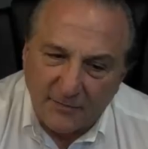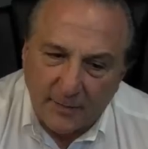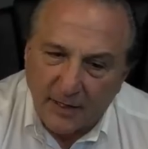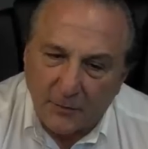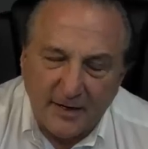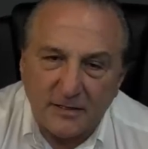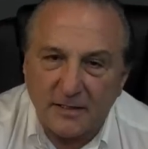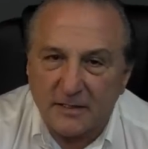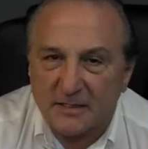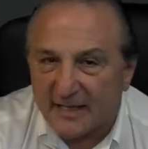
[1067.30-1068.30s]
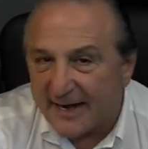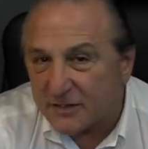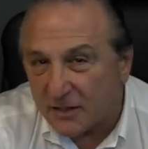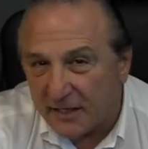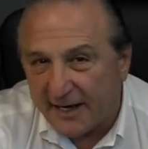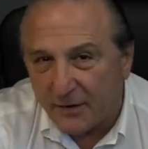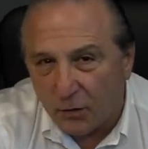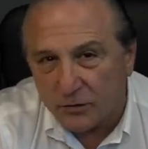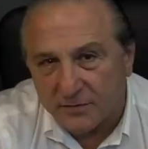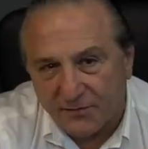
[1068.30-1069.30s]
everybody, racing is the last clean,
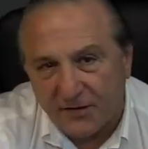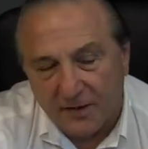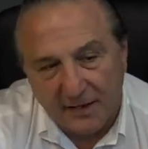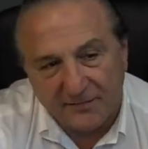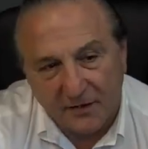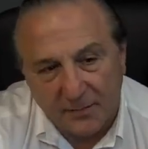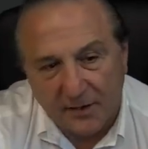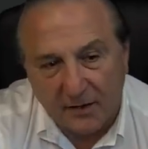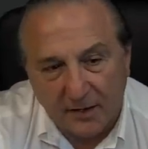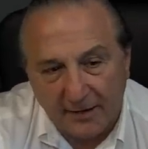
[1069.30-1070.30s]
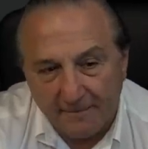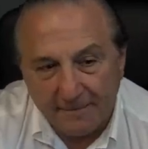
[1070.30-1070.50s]
wholesome fun left in America.